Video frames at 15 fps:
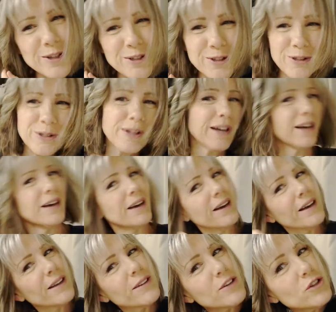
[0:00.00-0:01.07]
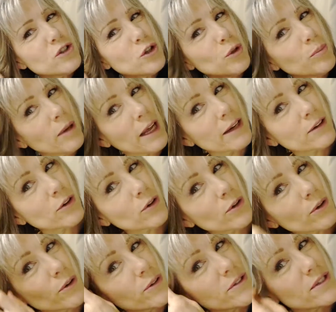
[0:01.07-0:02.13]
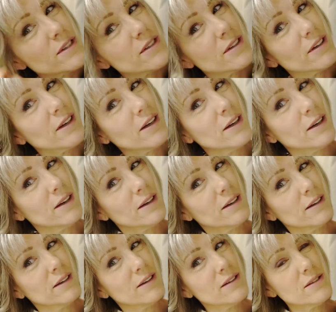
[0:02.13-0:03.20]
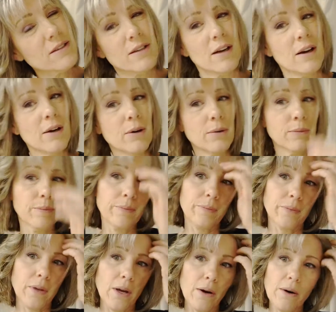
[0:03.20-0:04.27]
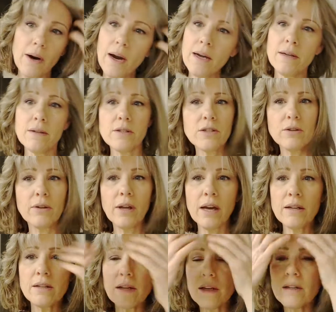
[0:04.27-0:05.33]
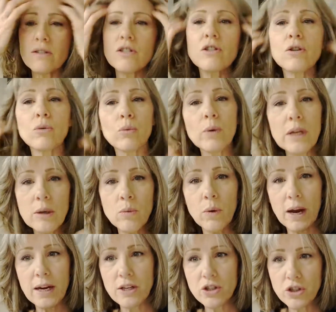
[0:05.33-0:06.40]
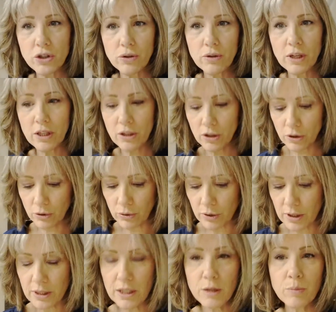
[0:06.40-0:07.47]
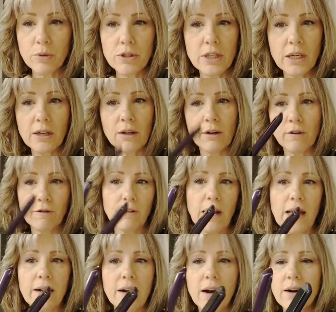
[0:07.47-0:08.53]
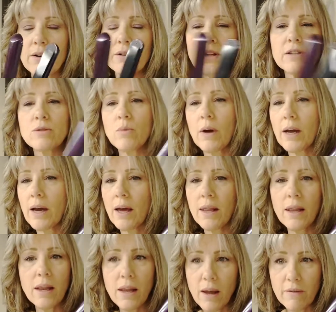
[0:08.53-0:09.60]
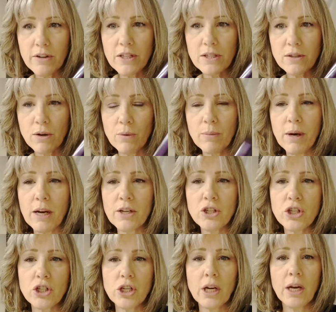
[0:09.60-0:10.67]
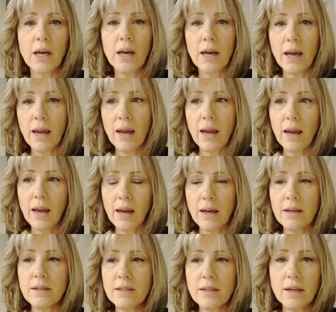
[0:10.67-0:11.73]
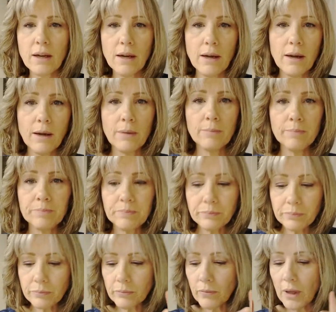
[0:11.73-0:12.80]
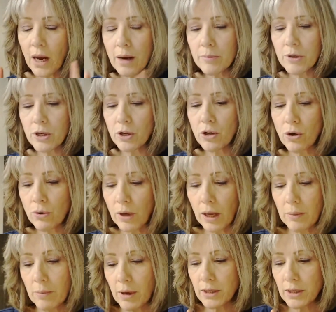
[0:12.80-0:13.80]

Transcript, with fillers: the, the tube-like curls. So, all right, so that is three ways you can use this particular flat iron. That's why I love it so much. And um, I'm gonna go get